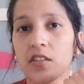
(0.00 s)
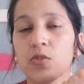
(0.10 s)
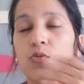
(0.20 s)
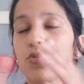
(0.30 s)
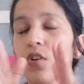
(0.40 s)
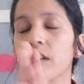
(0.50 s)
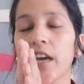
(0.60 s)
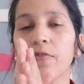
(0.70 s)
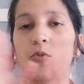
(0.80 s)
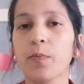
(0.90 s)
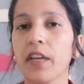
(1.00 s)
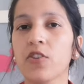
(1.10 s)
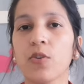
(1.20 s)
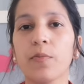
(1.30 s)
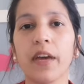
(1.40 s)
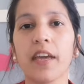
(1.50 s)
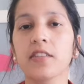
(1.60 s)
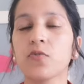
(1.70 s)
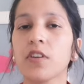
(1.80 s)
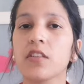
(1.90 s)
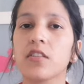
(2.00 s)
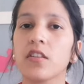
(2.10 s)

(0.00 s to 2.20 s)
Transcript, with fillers: you do not have to pack your bags with